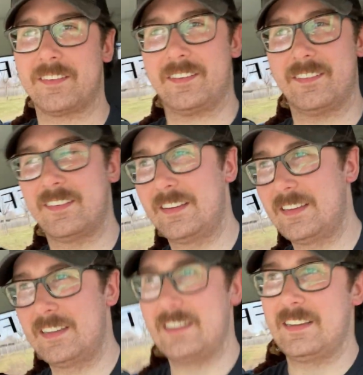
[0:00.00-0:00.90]

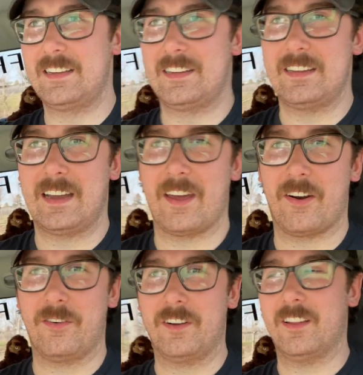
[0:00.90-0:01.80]
and I
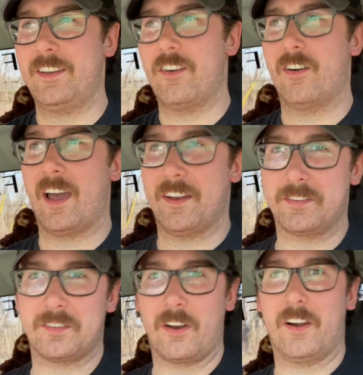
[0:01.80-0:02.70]
don't really know how to
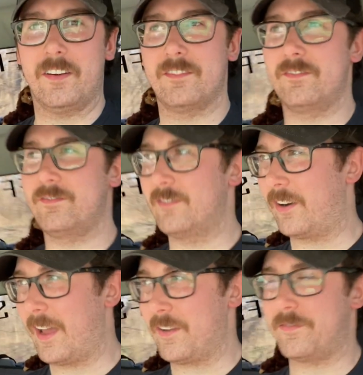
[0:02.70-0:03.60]
start or
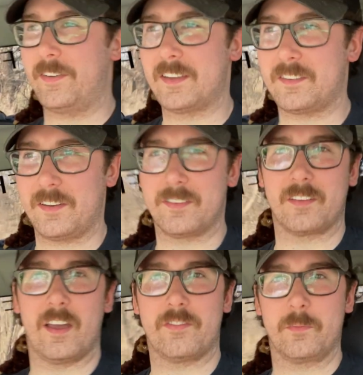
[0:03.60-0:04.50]
how to fix it
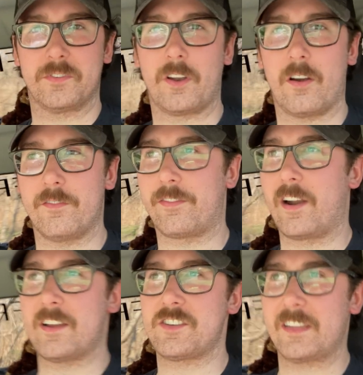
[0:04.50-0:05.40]
aside from starting
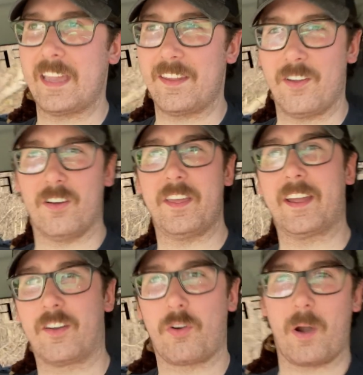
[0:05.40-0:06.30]
fresh and getting all
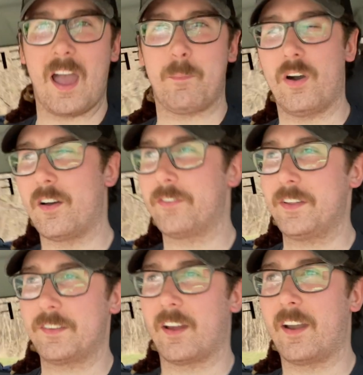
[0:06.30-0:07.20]
that crap off of the
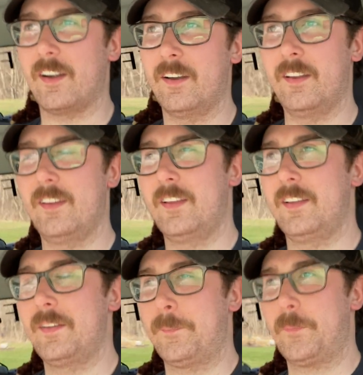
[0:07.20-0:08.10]
tire.
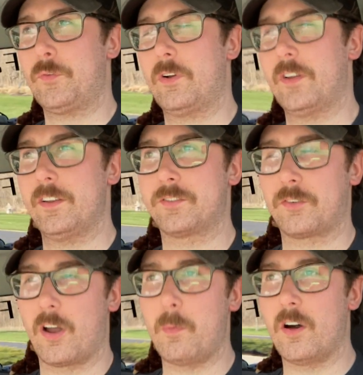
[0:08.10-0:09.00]
So I'm gonna
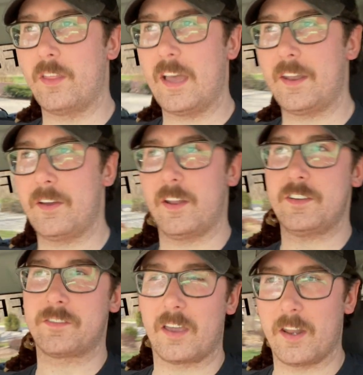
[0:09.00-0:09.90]
scrub all that out. I
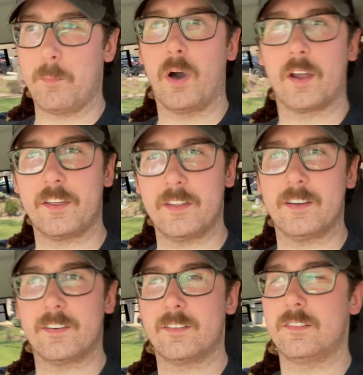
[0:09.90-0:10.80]
just got a bucket of
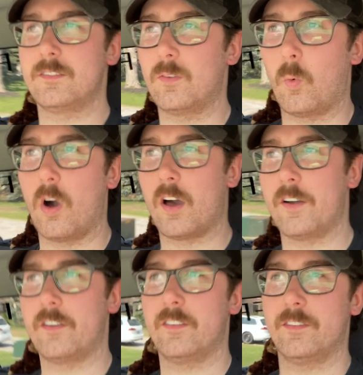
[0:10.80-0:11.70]

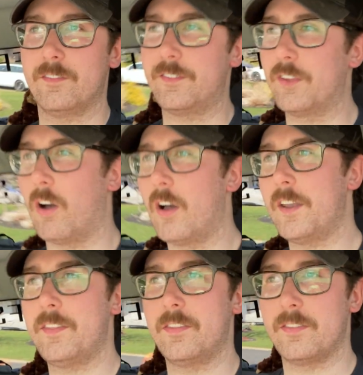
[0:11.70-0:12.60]
water and Dawn
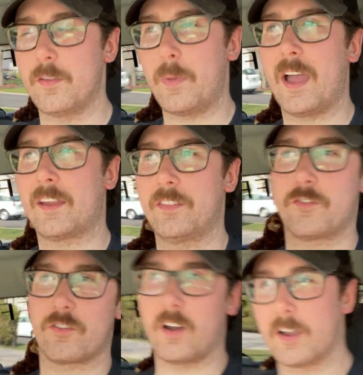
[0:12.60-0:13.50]
in the back of the
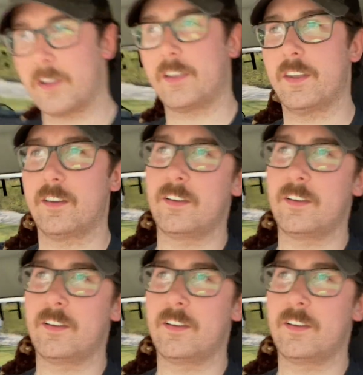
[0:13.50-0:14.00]
truck. I'm gonna